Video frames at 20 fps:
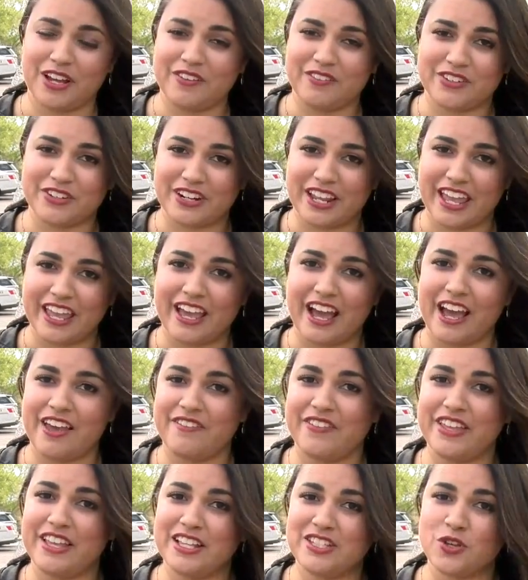Governor Kay
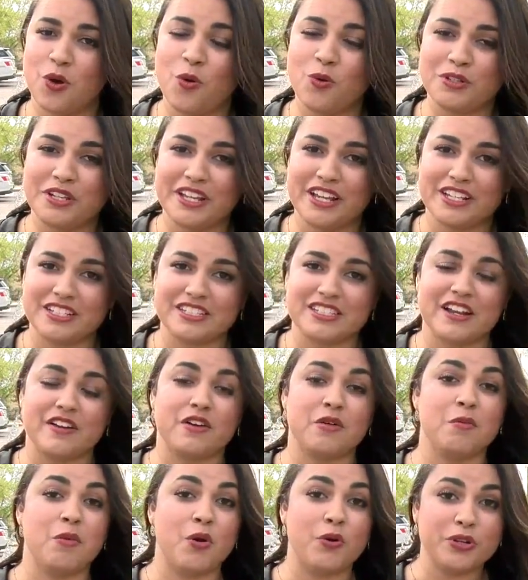Ivey is holding a
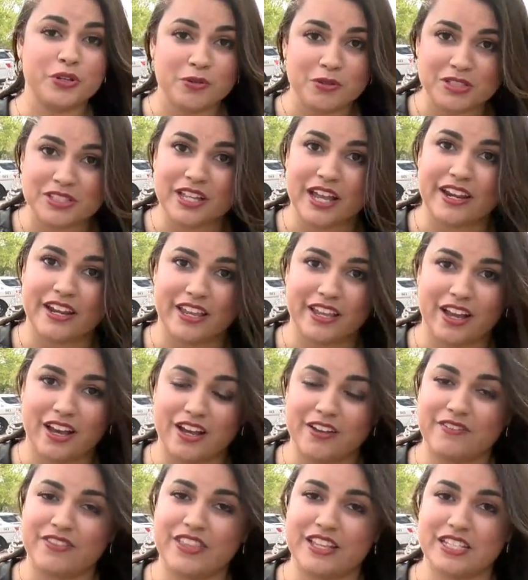ceremonial signing
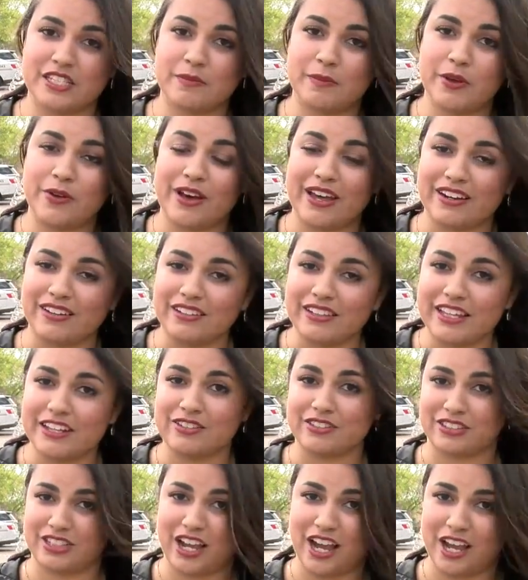of this bill at a
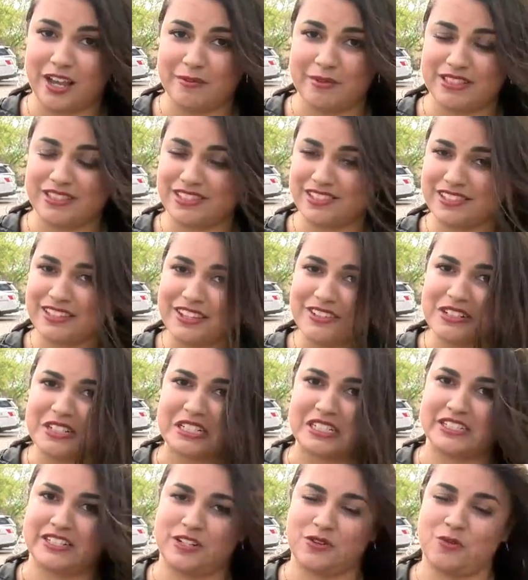later time. It's still
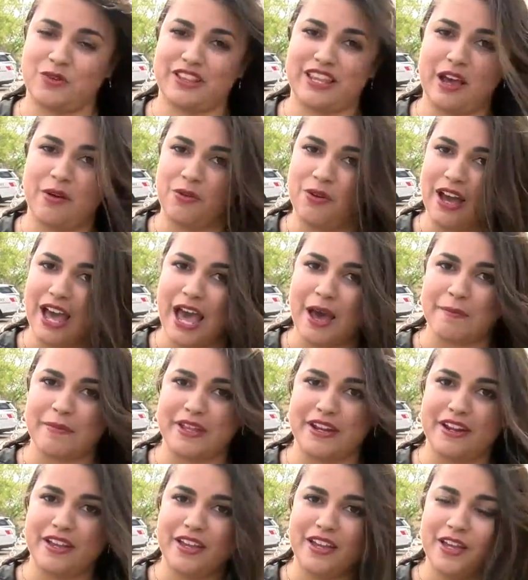unclear when that will
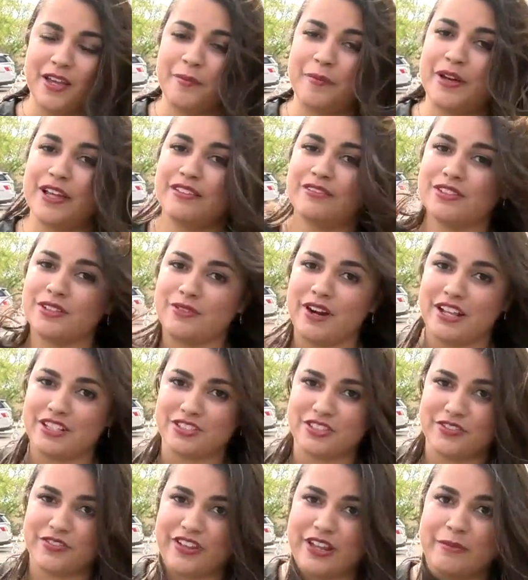happen, but the
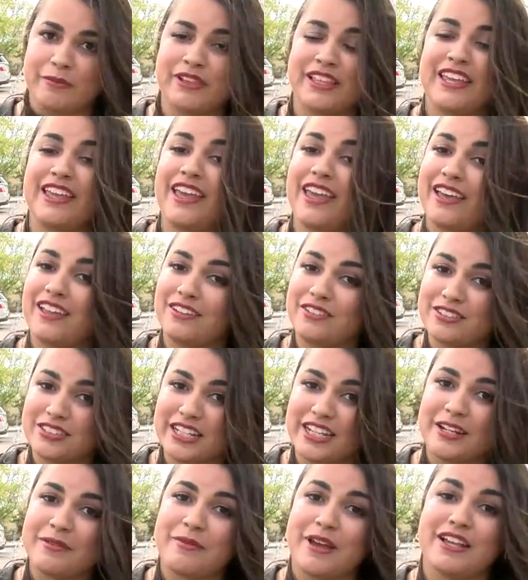Risner family and
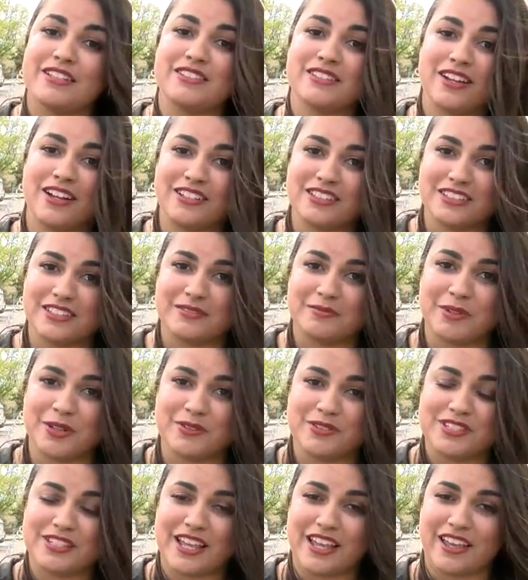Lieutenant Matt Dotson
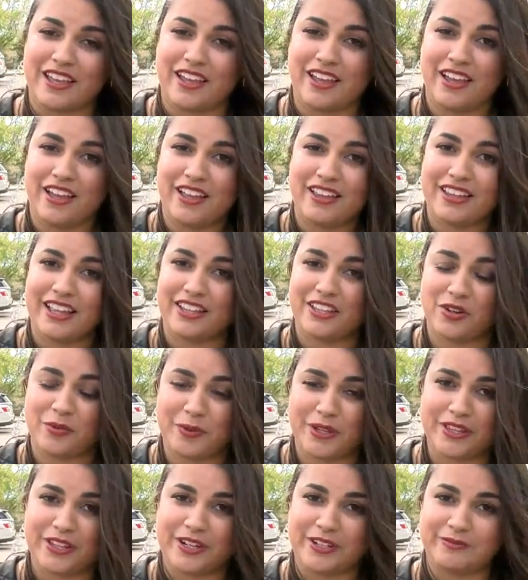both say that they'll
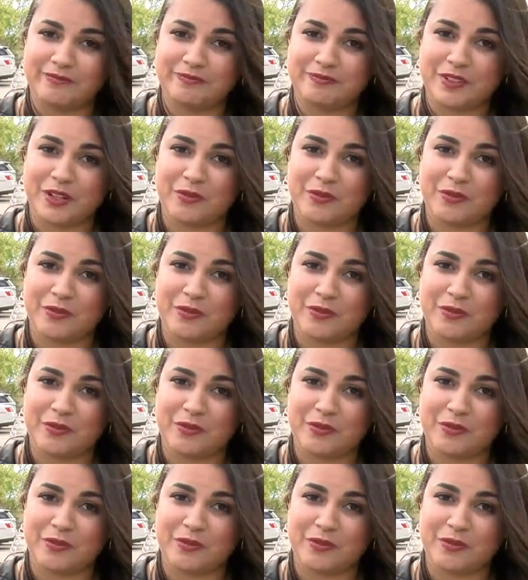be there.